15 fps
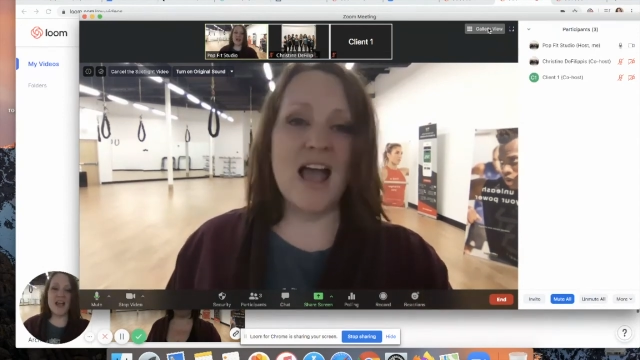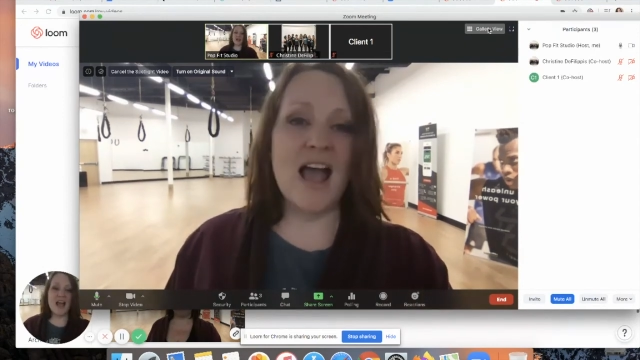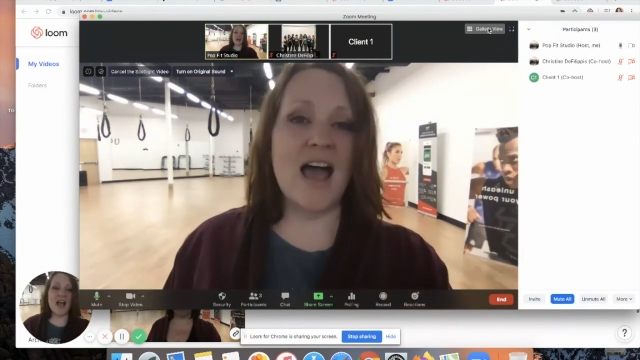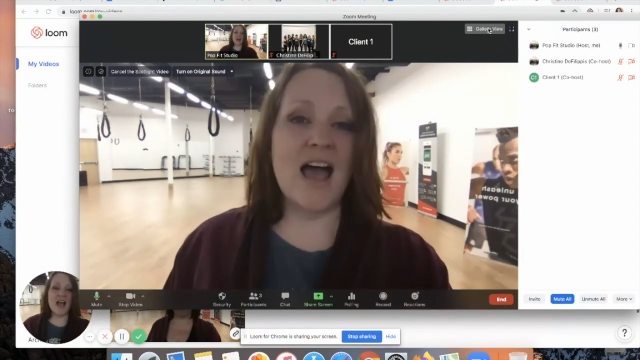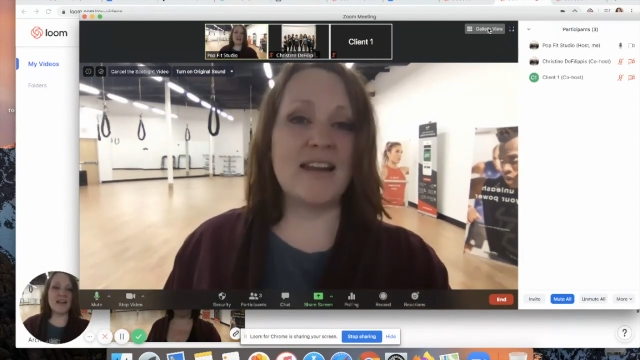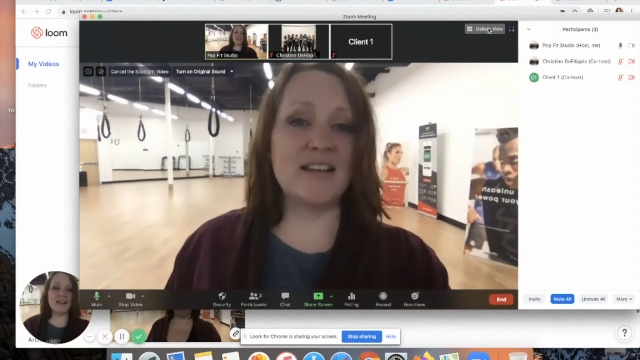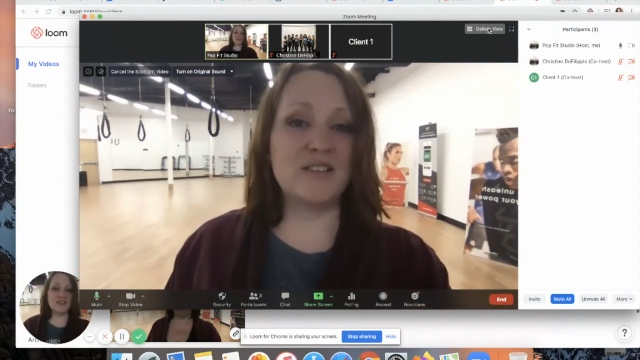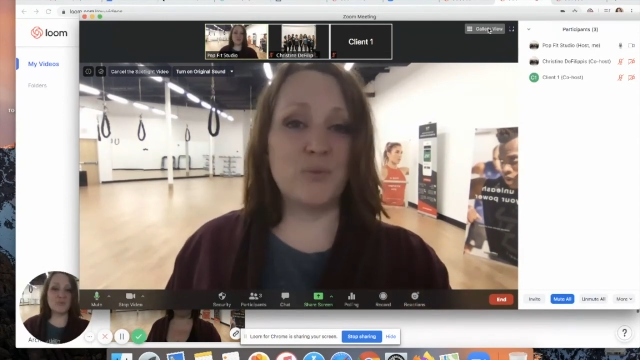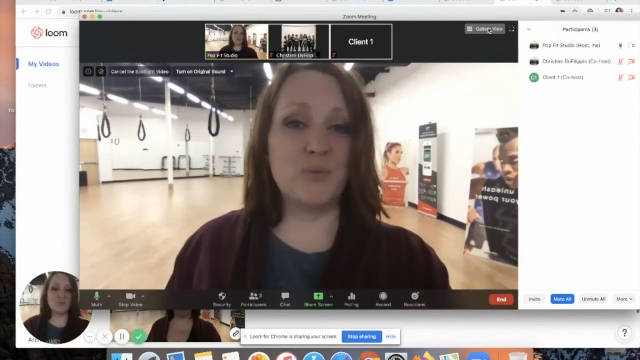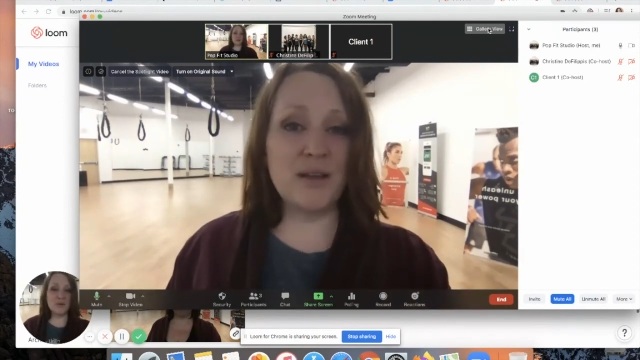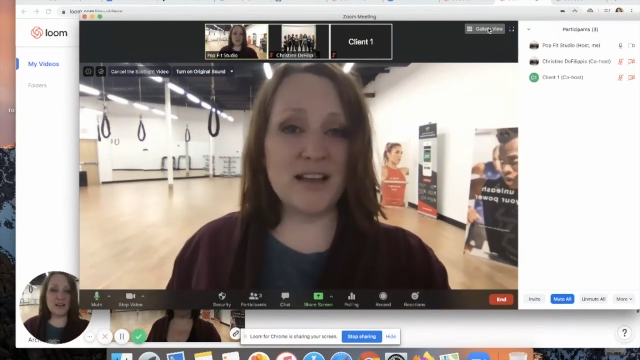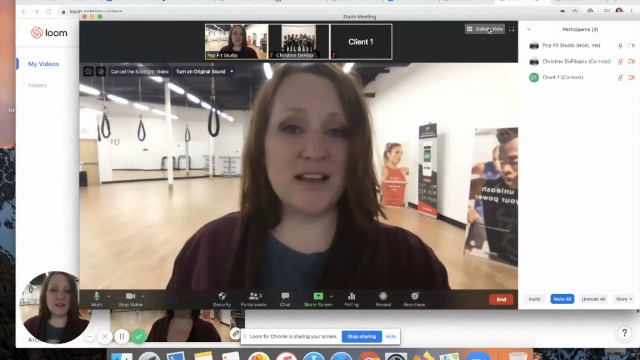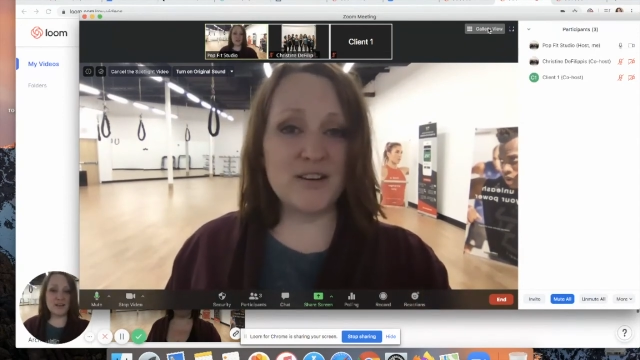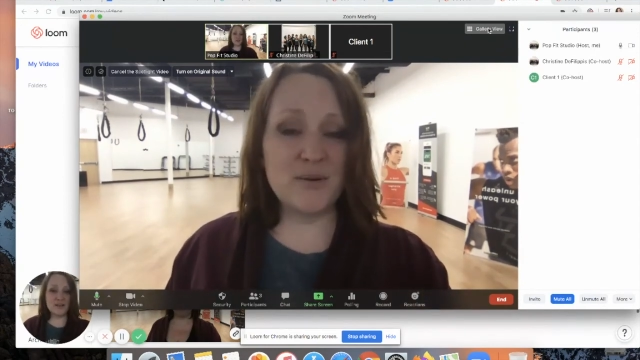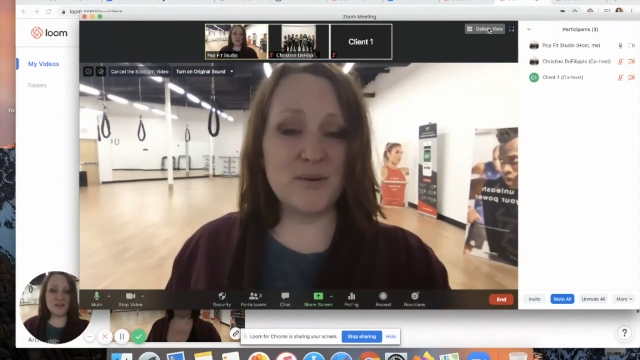And as we
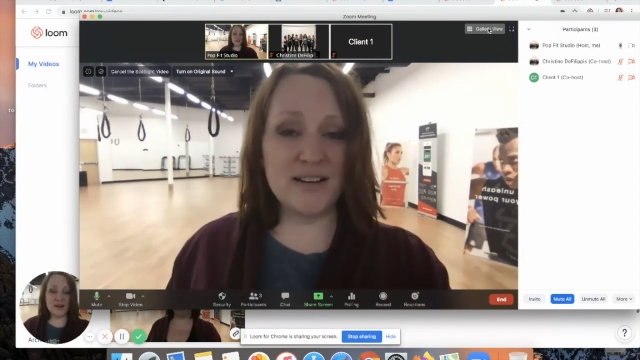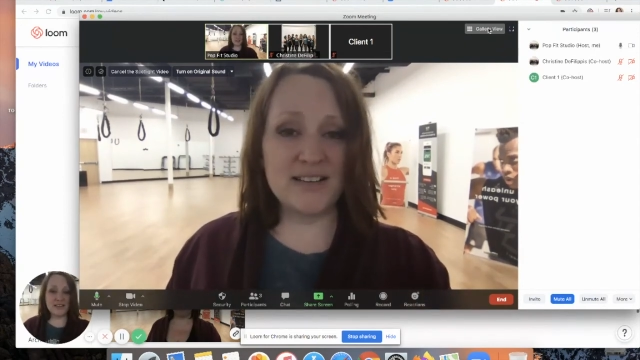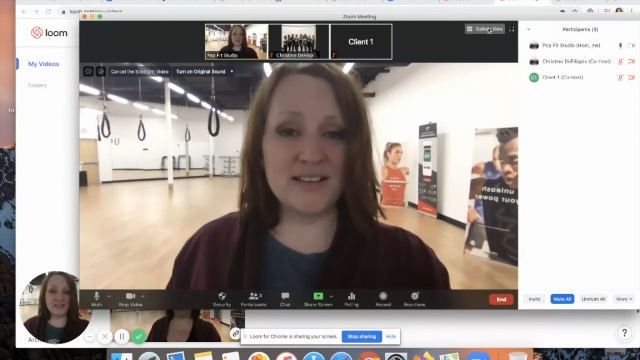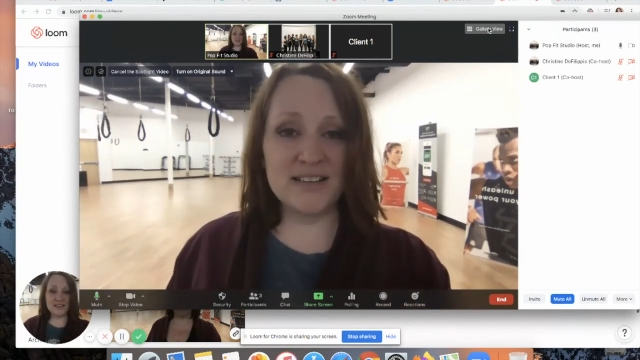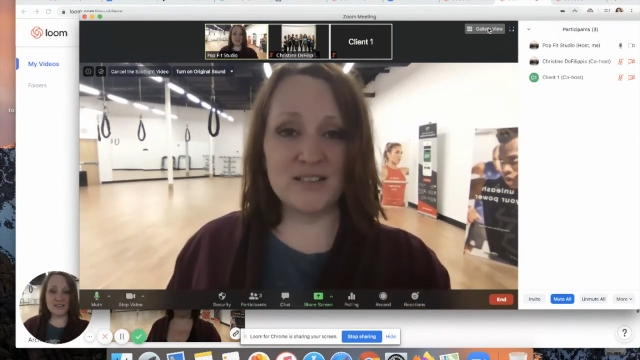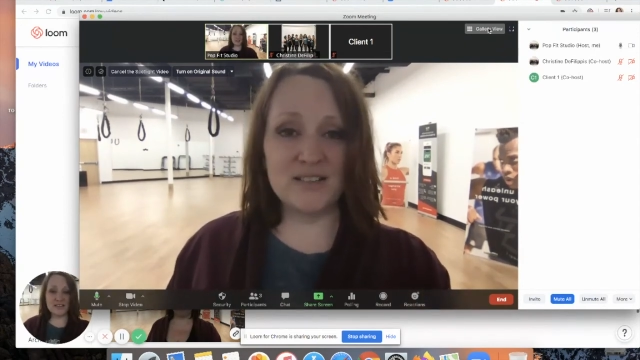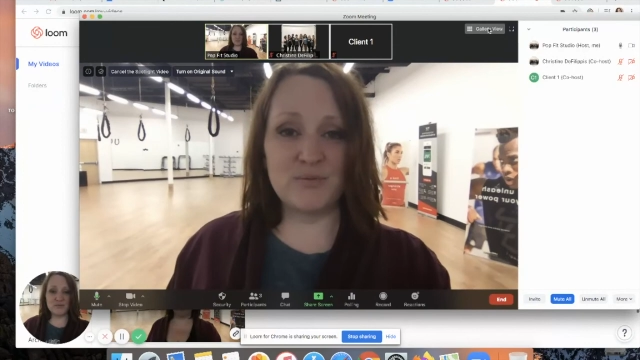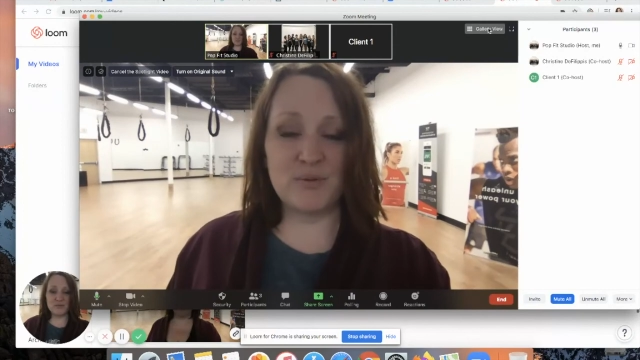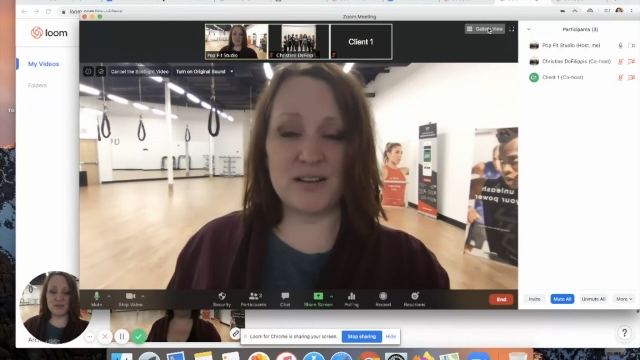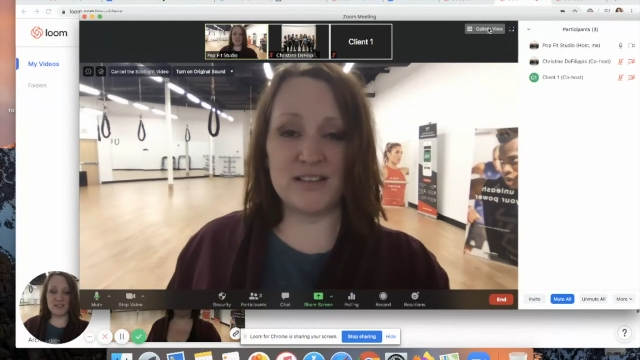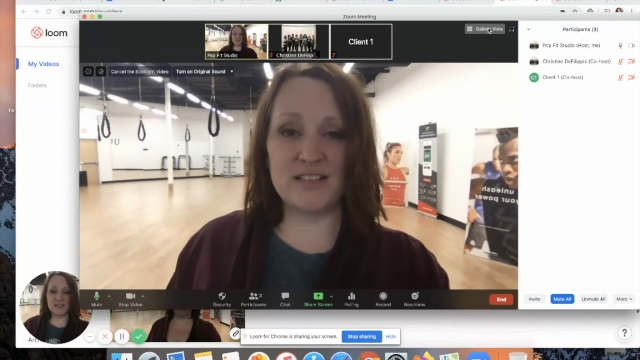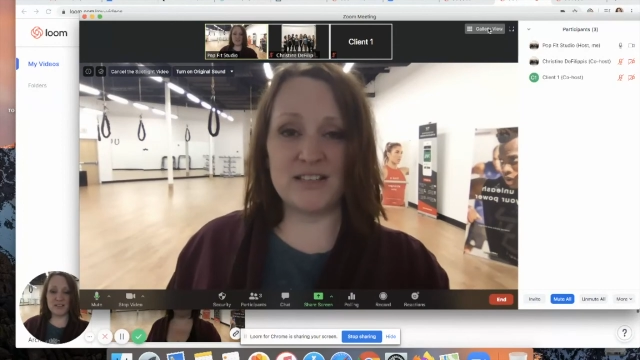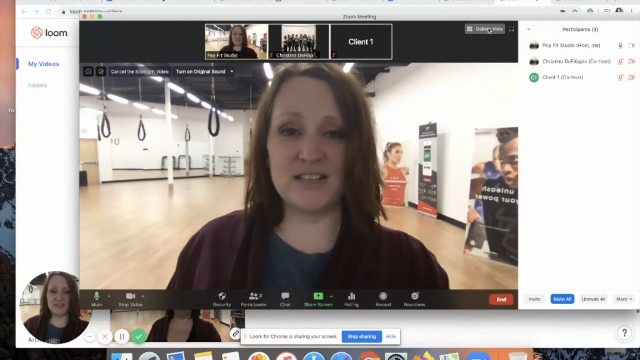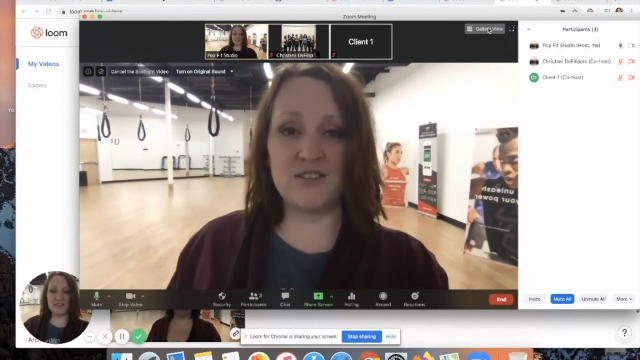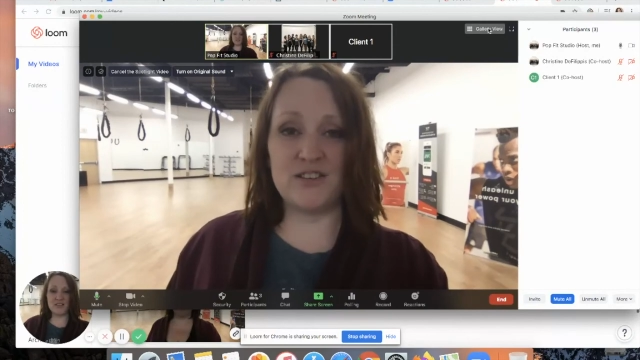get new ideas, we'll
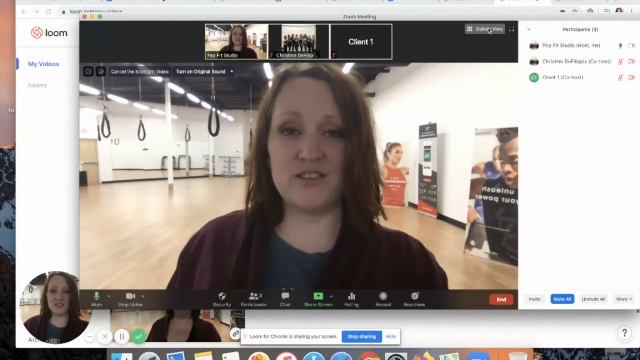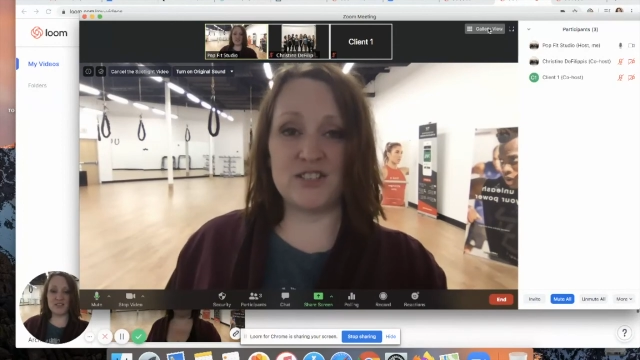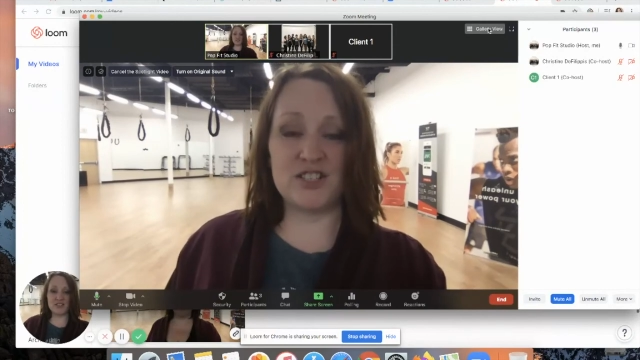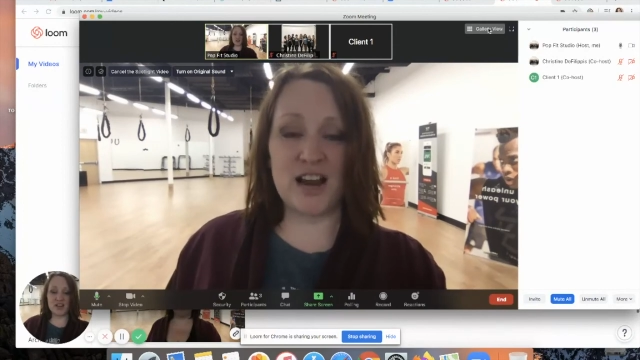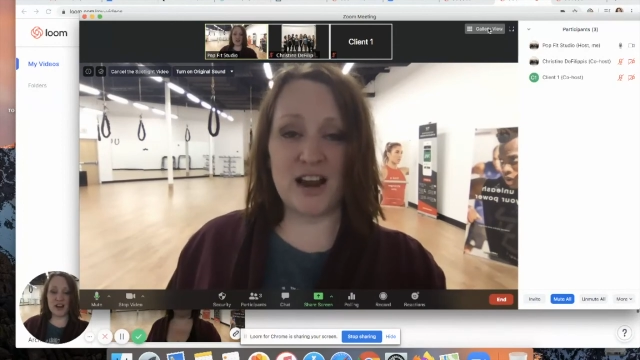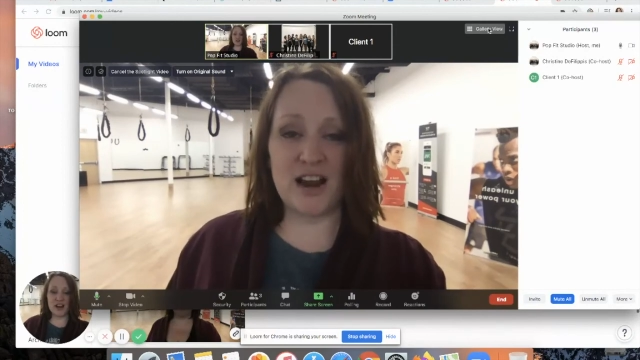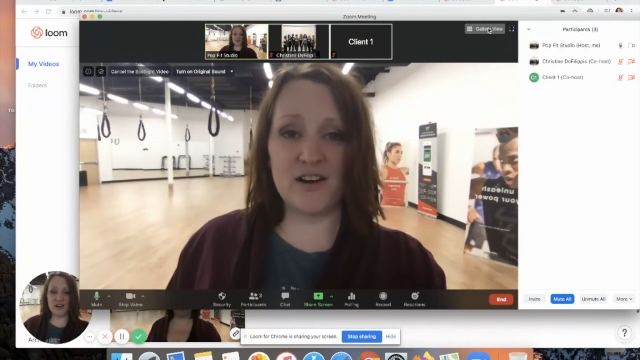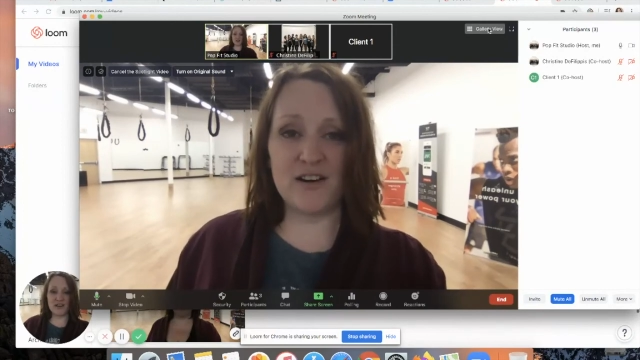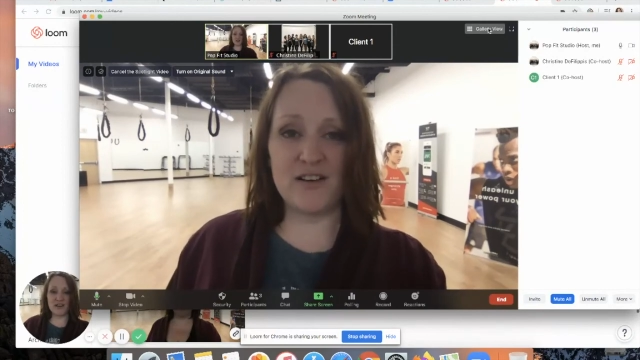continue to share.